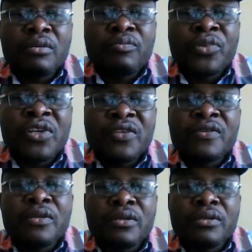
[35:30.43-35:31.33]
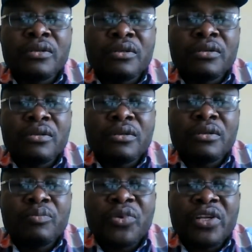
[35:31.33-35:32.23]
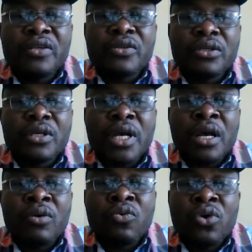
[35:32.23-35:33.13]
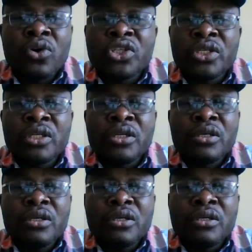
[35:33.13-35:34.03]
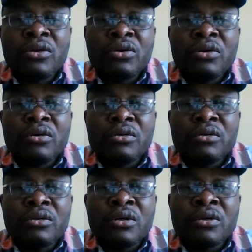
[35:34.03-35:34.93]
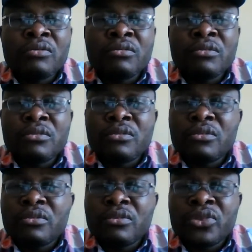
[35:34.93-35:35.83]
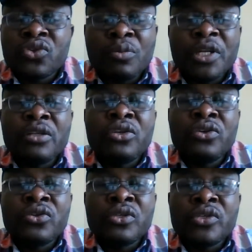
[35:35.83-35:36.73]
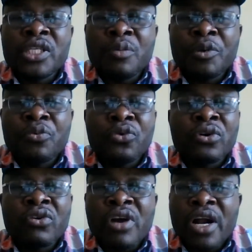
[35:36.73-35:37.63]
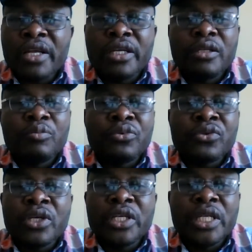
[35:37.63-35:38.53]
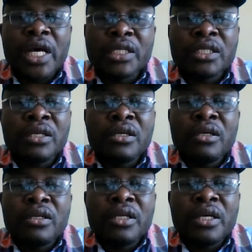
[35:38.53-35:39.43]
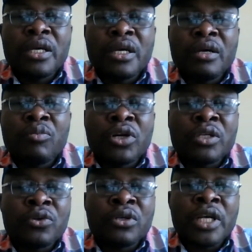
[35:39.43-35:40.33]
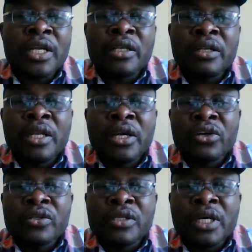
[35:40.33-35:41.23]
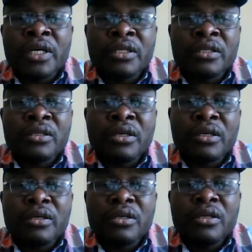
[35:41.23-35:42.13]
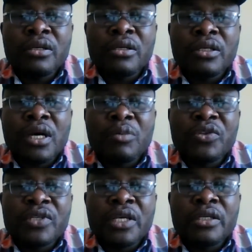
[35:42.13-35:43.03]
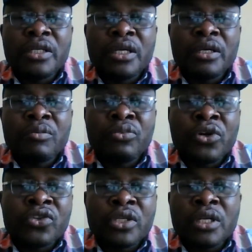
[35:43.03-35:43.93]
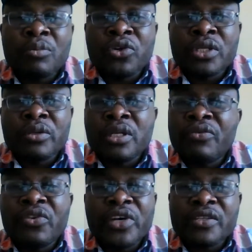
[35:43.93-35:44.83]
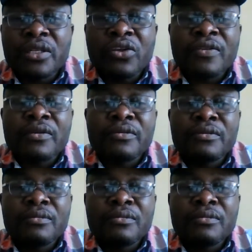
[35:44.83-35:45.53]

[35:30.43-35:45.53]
Please, please. I watch, you know, so many news. You see people crying, saying that more especially in Lagos, that they have been saying they brought something and brought something, they've never seen nothing.